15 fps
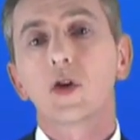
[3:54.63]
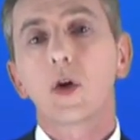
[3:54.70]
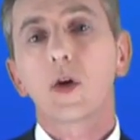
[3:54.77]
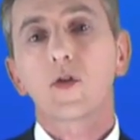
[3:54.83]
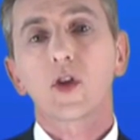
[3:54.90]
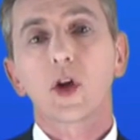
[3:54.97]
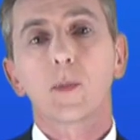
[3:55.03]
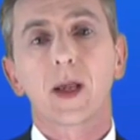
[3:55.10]
You should
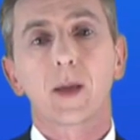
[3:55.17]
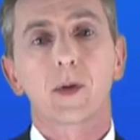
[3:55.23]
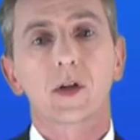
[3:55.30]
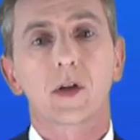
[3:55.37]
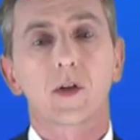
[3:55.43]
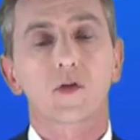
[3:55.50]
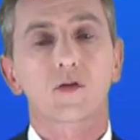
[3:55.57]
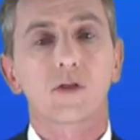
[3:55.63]
also be
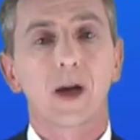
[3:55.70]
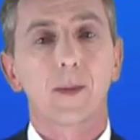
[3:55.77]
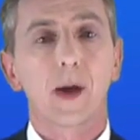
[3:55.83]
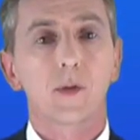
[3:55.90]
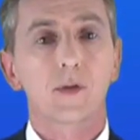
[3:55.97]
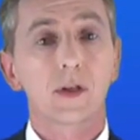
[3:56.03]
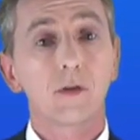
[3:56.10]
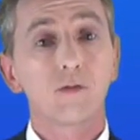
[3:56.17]
able to
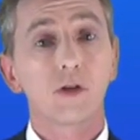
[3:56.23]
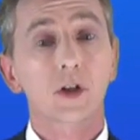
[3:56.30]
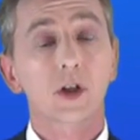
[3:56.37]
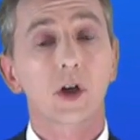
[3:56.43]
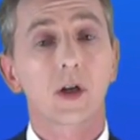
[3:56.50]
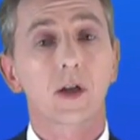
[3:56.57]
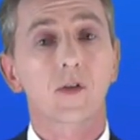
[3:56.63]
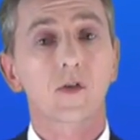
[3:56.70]
describe how
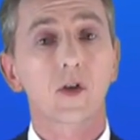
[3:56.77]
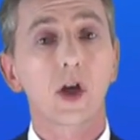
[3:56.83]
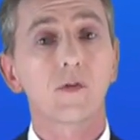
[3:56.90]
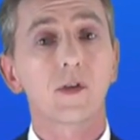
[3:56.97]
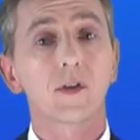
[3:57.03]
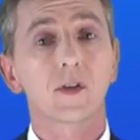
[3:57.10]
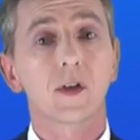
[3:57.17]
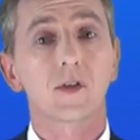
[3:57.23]
different colored
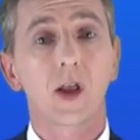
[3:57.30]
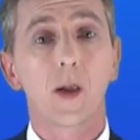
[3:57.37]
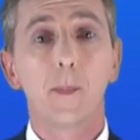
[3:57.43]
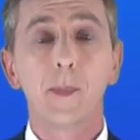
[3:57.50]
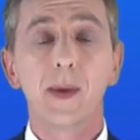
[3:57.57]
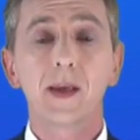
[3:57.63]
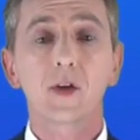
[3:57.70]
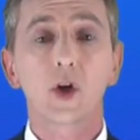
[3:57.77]
surfaces
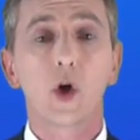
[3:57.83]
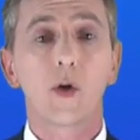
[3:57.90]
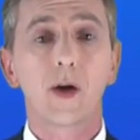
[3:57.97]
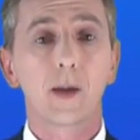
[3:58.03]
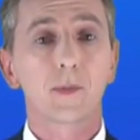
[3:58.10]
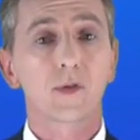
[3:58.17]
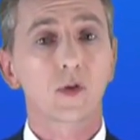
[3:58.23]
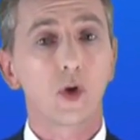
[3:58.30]
emit
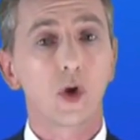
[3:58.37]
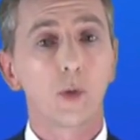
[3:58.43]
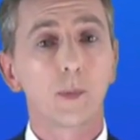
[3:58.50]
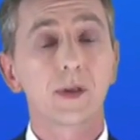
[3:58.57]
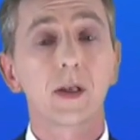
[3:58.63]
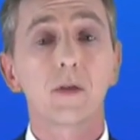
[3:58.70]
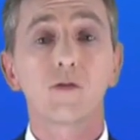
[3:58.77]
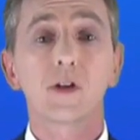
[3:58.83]
or
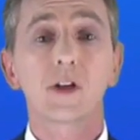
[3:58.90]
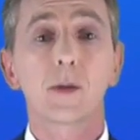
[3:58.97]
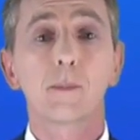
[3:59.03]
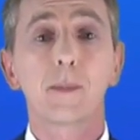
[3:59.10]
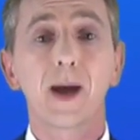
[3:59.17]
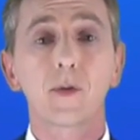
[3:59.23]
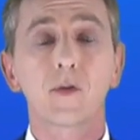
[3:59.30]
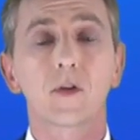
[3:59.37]
absorb different
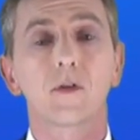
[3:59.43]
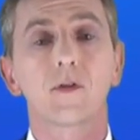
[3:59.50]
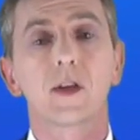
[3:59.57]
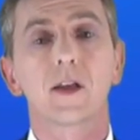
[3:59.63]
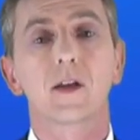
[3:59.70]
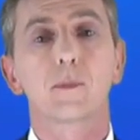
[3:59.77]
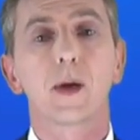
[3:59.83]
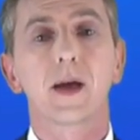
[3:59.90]
amounts of
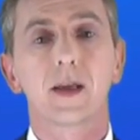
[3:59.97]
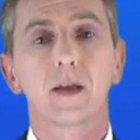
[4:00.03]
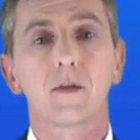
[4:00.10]
heat